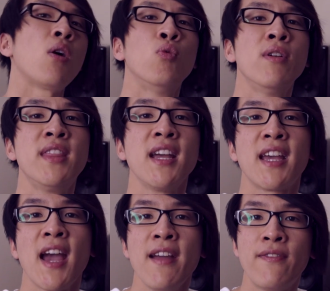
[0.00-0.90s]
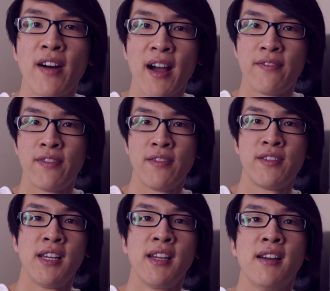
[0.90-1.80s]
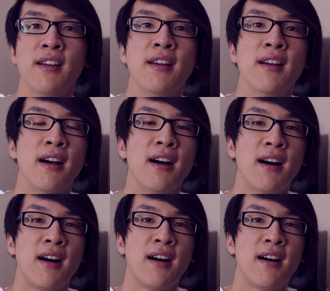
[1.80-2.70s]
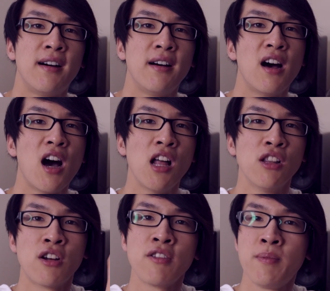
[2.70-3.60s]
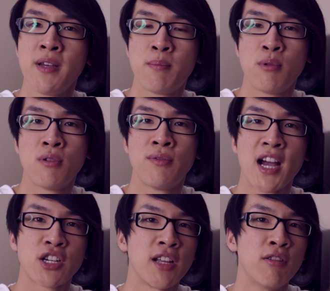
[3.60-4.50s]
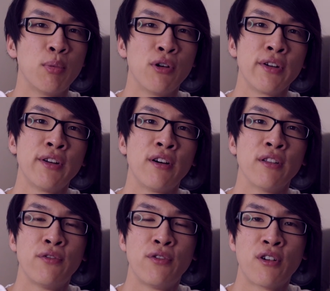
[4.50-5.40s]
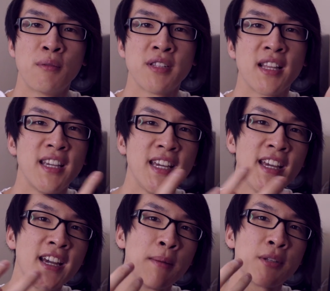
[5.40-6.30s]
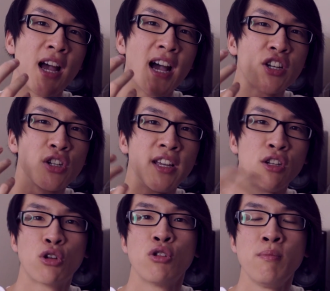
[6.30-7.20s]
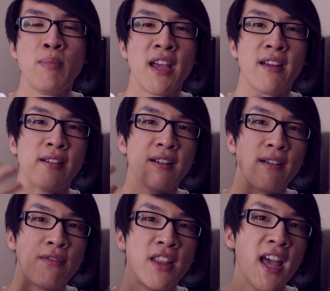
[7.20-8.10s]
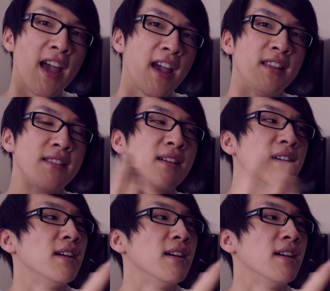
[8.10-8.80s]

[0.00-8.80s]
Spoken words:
with the K550, a lot of people have actually reported on the forums that the ear cups are actually too big for their heads.